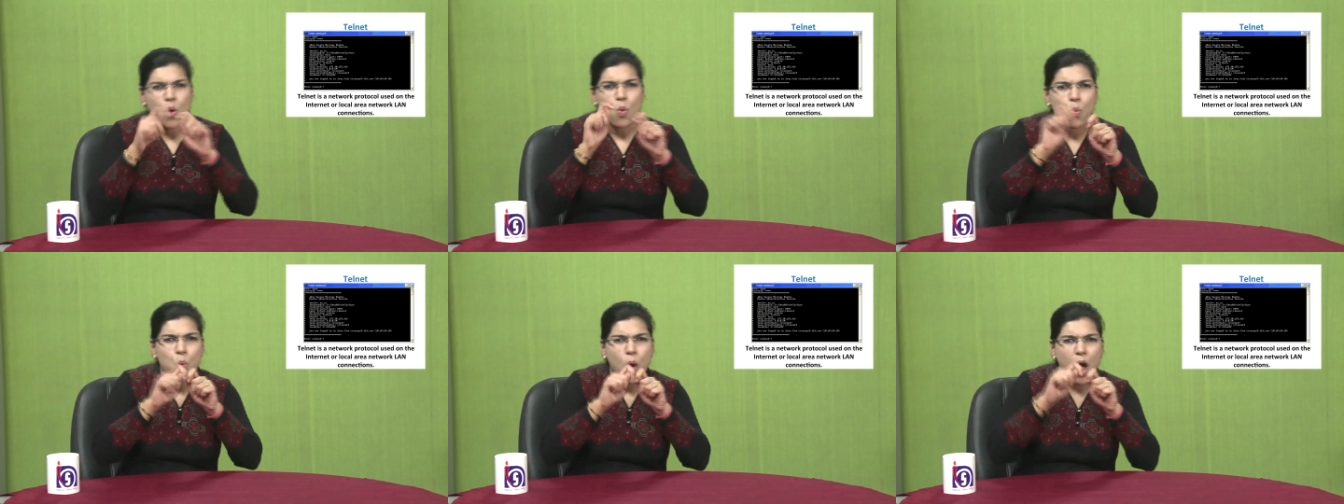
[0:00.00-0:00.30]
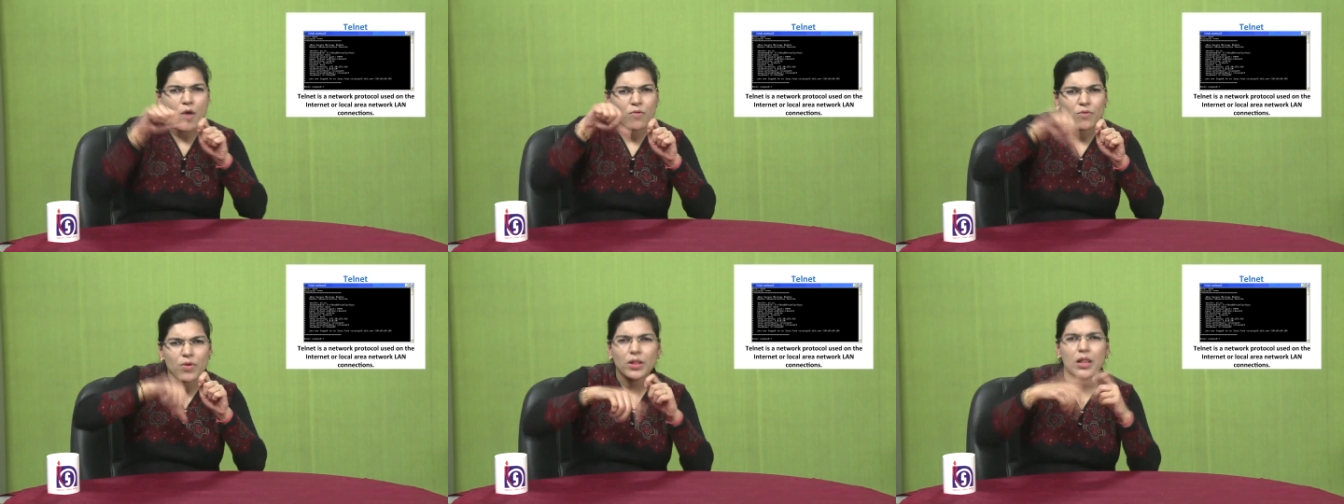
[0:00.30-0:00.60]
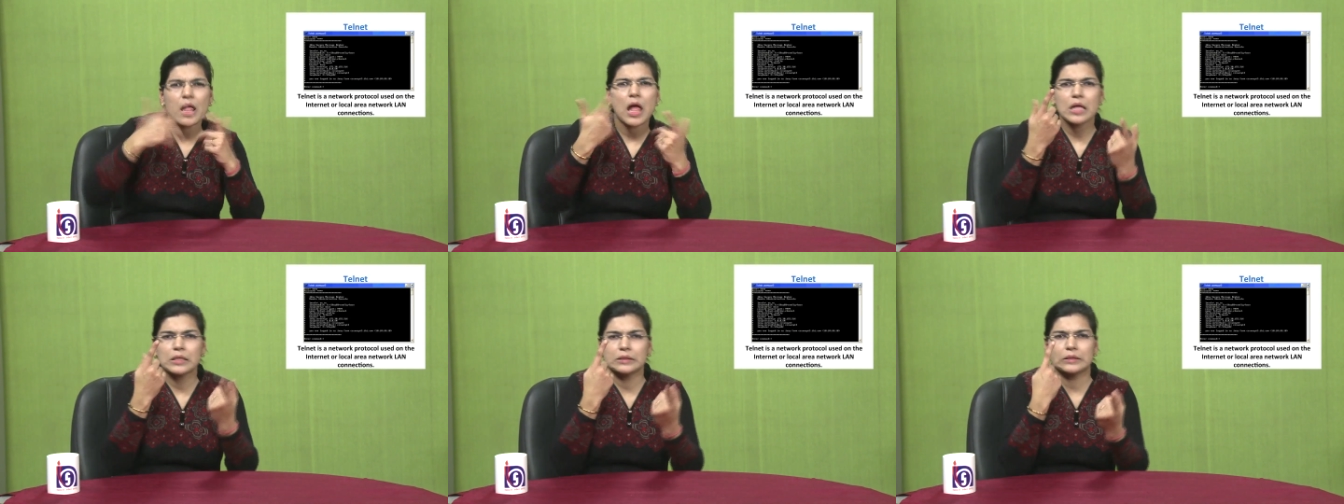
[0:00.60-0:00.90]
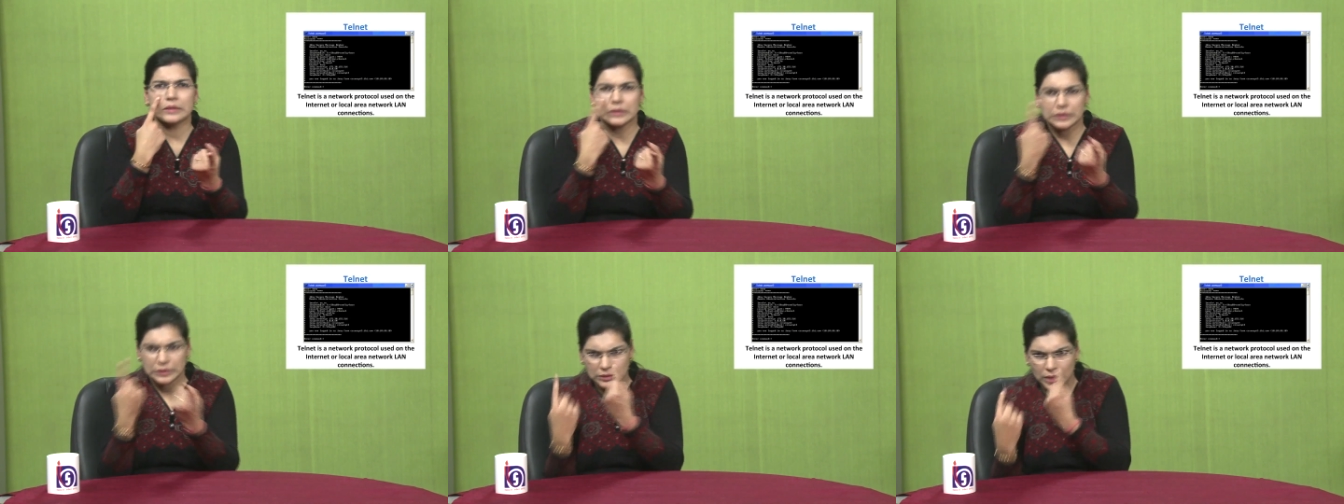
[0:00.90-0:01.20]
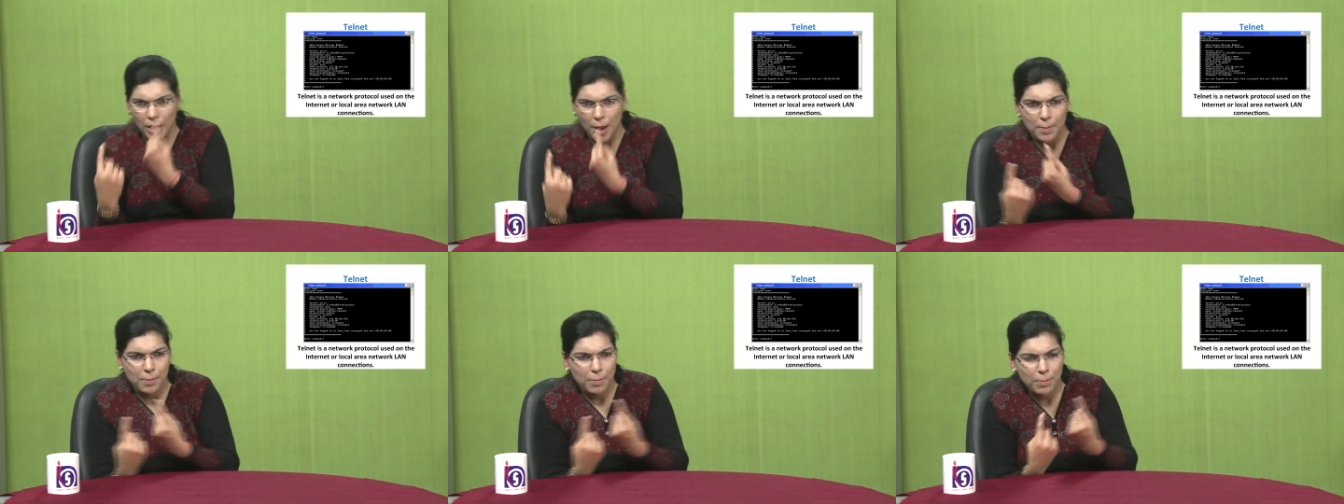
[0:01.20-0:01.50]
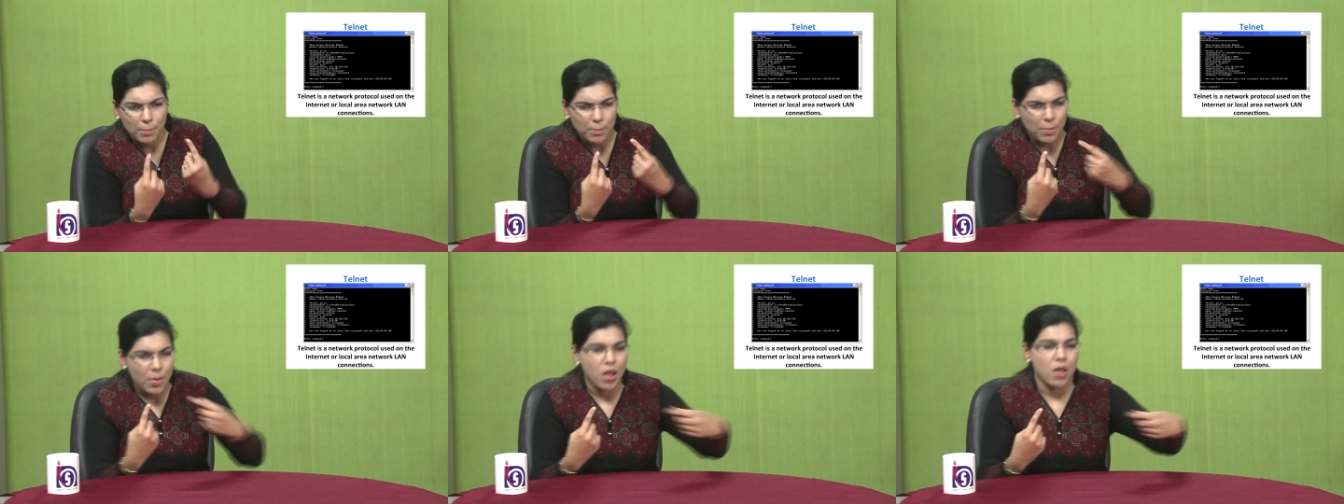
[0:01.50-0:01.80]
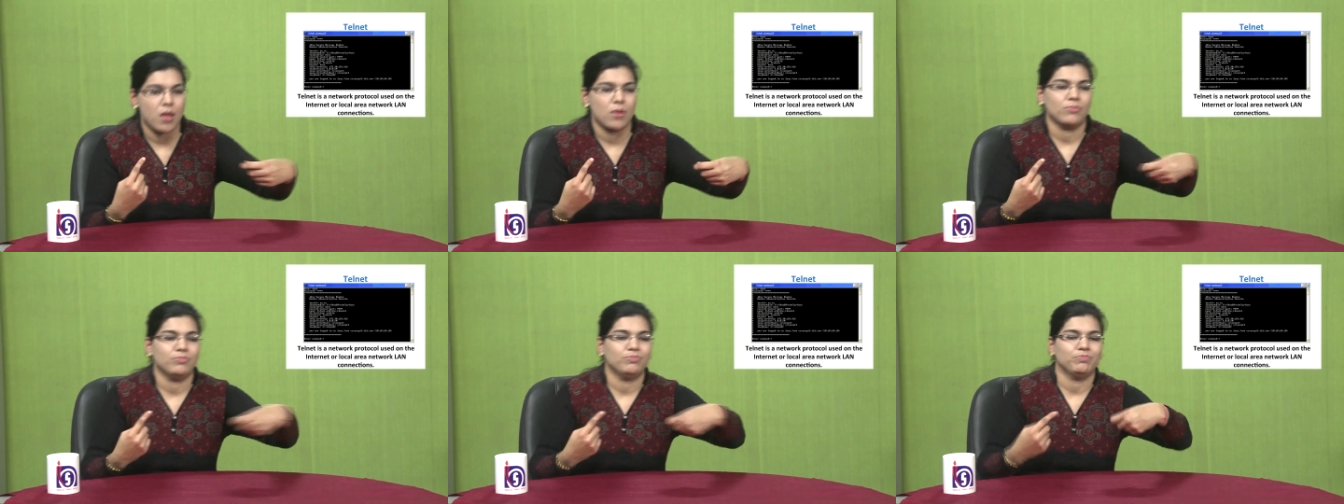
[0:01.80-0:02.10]
coming, and this is how the
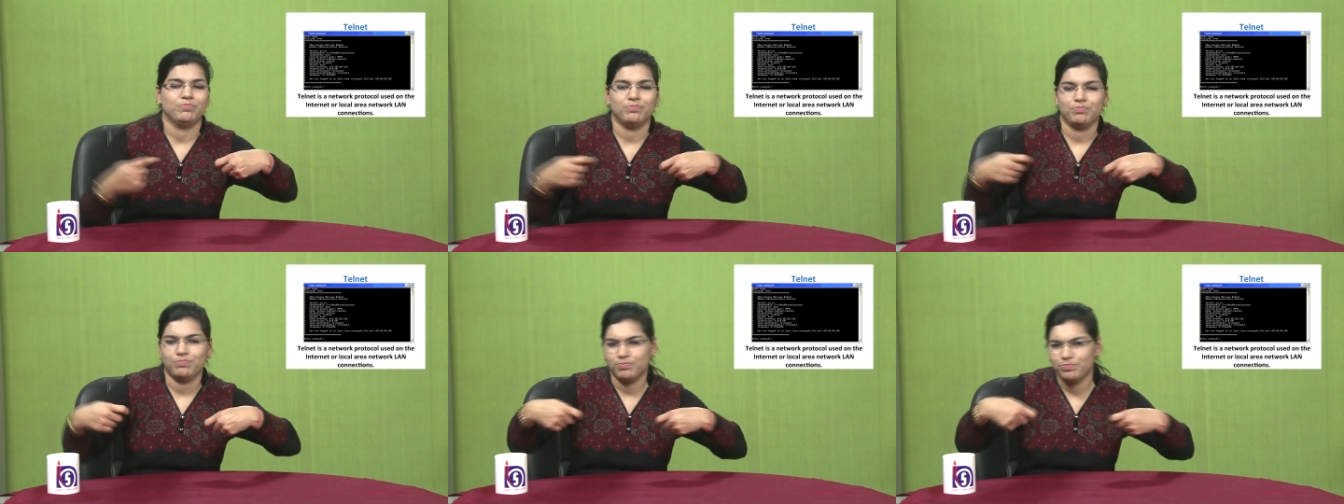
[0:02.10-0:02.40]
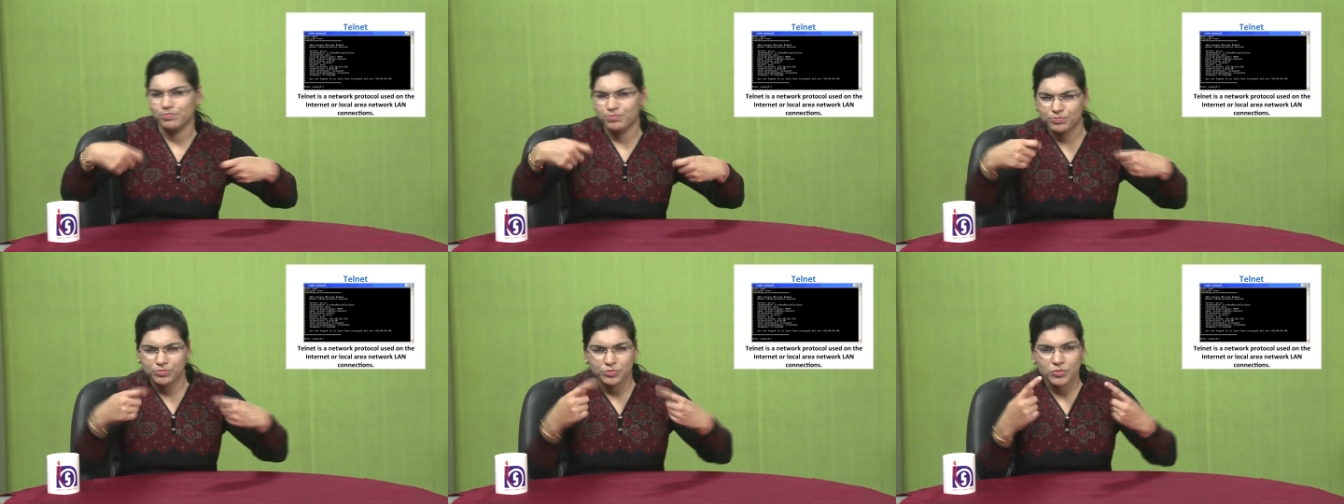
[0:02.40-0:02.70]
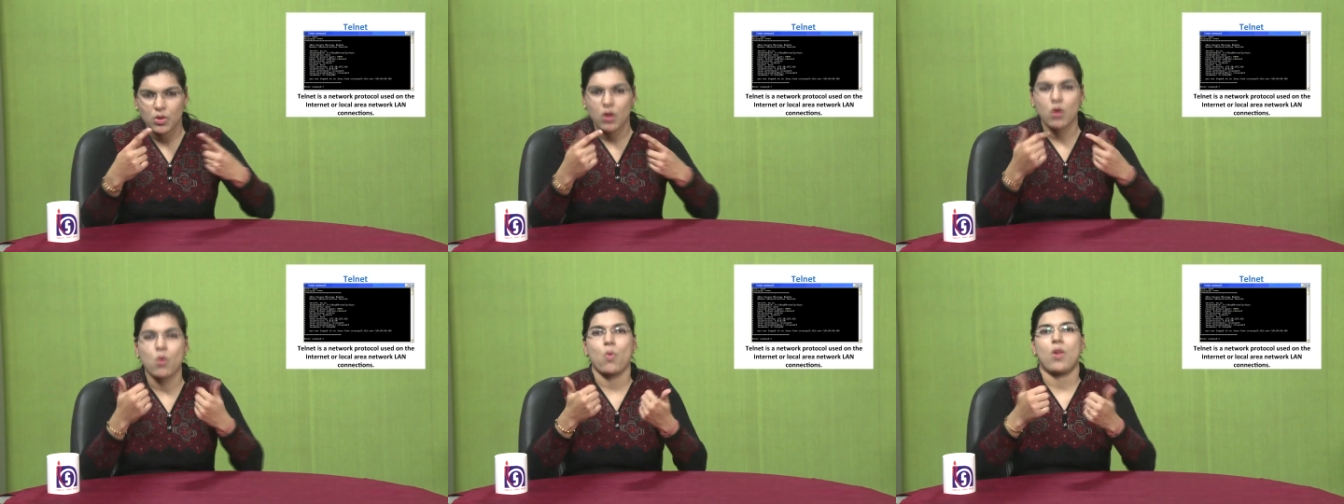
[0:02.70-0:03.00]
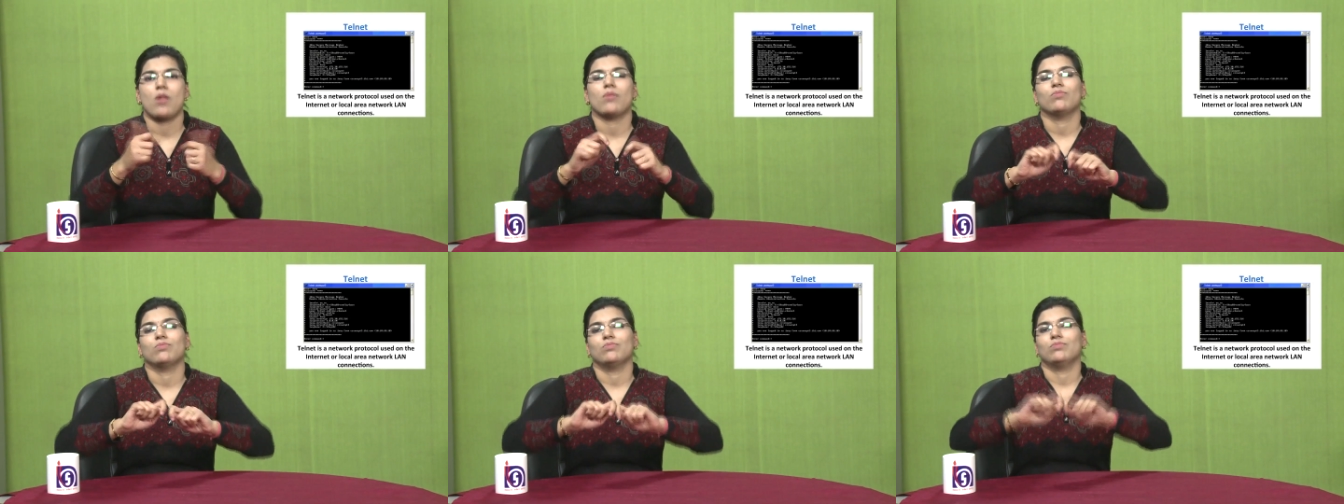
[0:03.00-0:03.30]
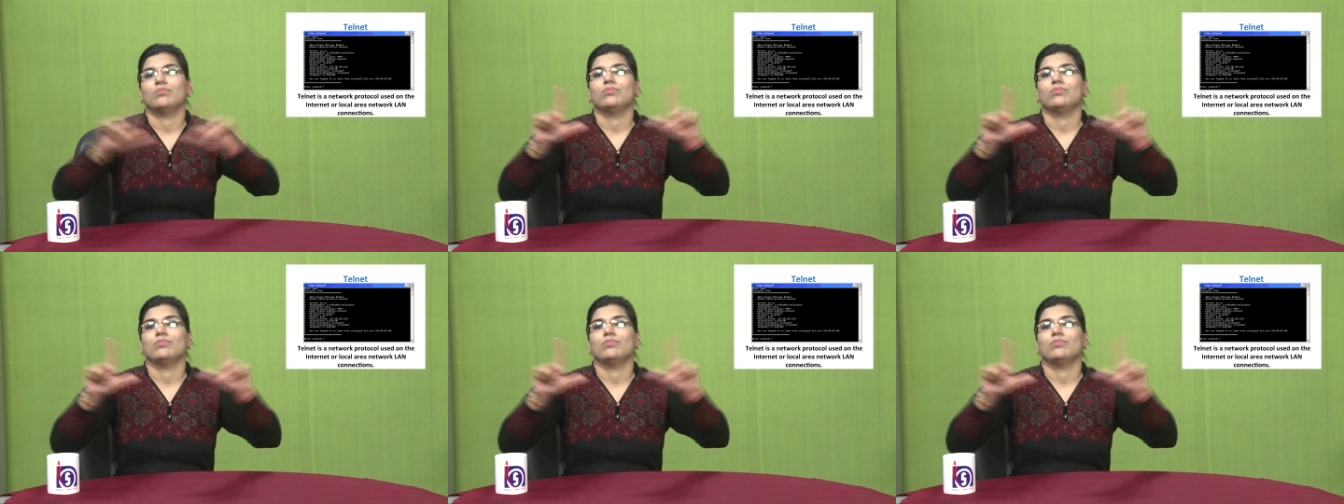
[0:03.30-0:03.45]
Telnet works.